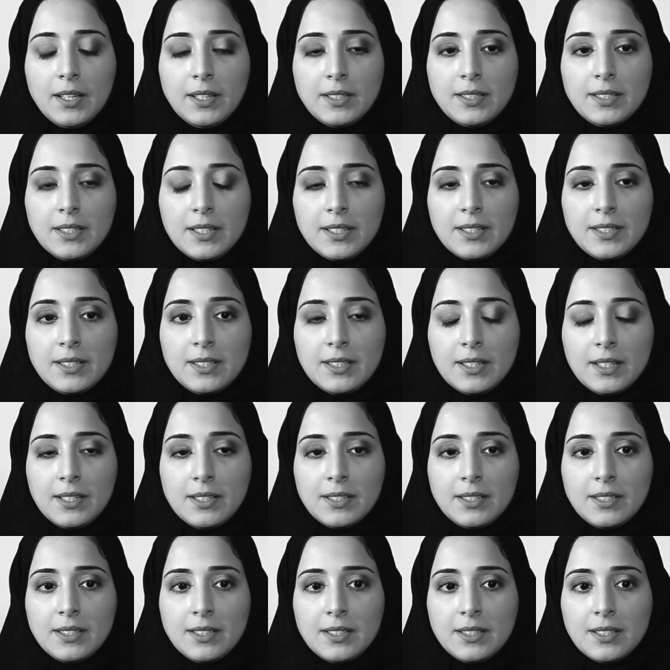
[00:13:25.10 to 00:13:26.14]

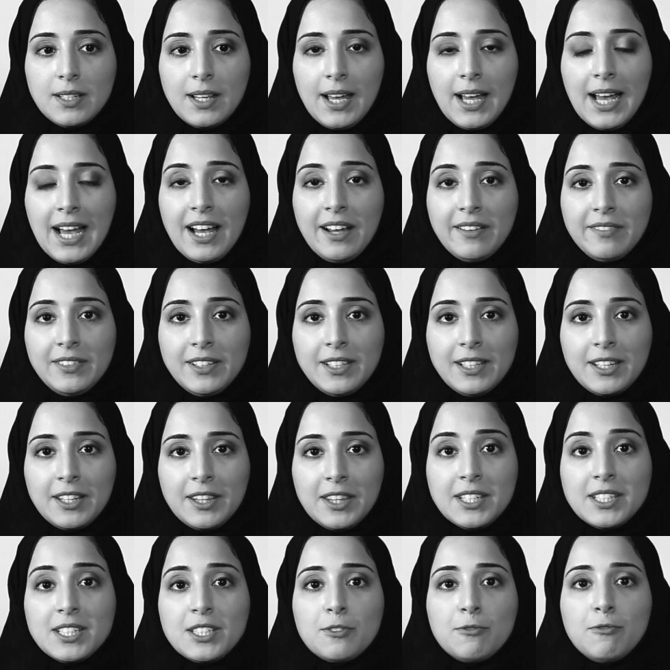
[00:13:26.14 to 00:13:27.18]
is having
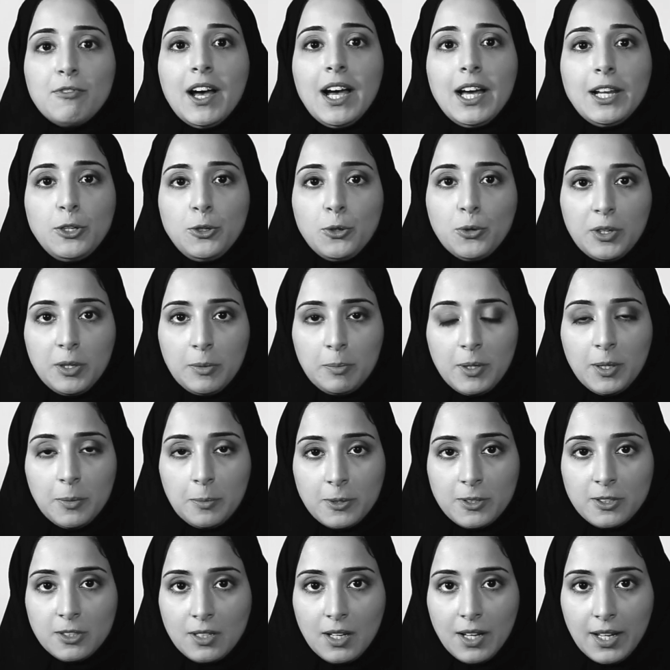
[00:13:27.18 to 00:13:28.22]
this value in
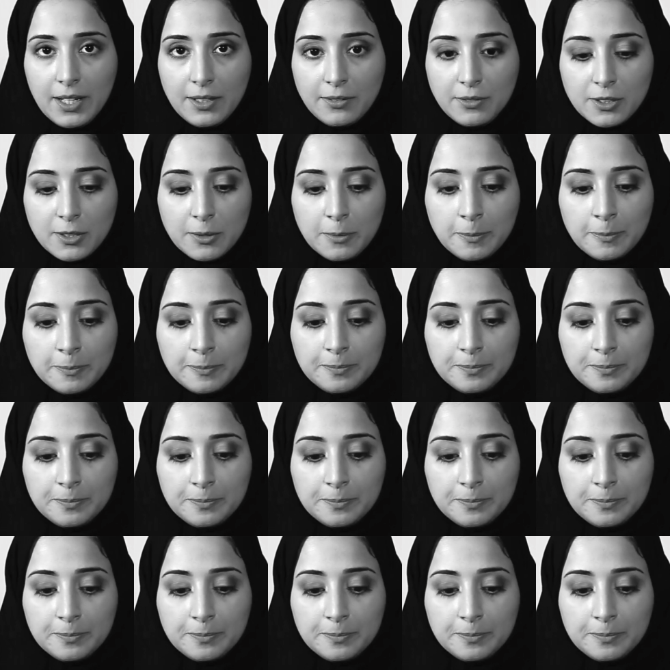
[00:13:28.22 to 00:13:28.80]
people's lives.